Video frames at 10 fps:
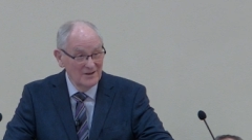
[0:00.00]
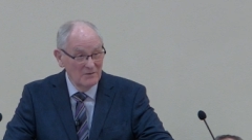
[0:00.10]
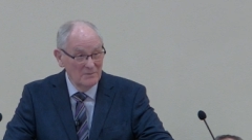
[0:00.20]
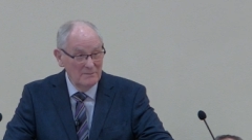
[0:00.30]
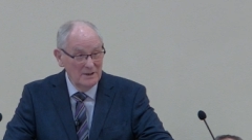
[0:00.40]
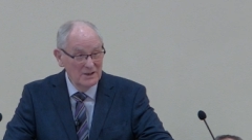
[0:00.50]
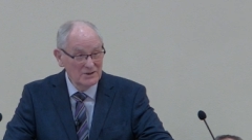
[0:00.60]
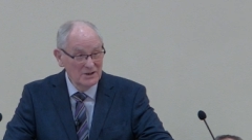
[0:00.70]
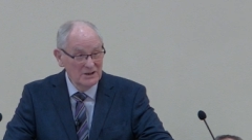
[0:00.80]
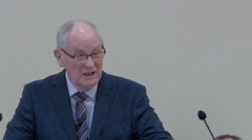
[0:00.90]
Or maybe
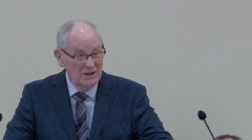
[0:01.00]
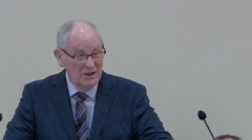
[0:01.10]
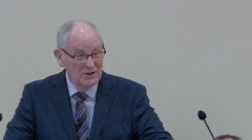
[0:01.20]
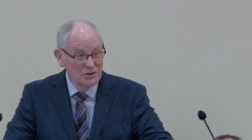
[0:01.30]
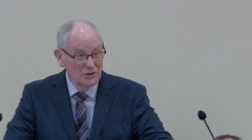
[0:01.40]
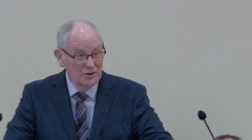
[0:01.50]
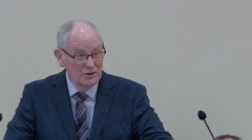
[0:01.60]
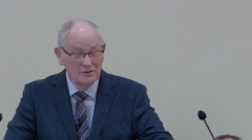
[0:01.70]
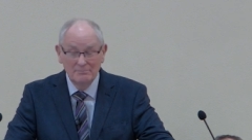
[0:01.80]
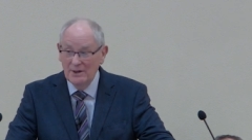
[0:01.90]
as a teenager, a
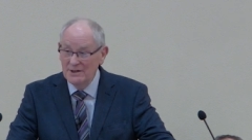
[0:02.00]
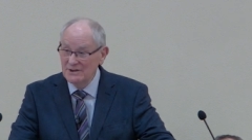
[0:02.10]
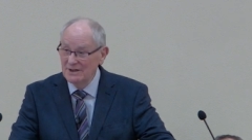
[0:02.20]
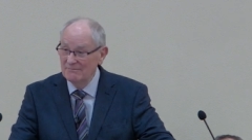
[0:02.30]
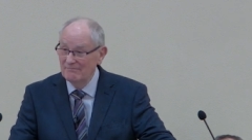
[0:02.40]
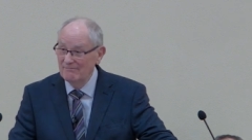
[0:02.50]
young person.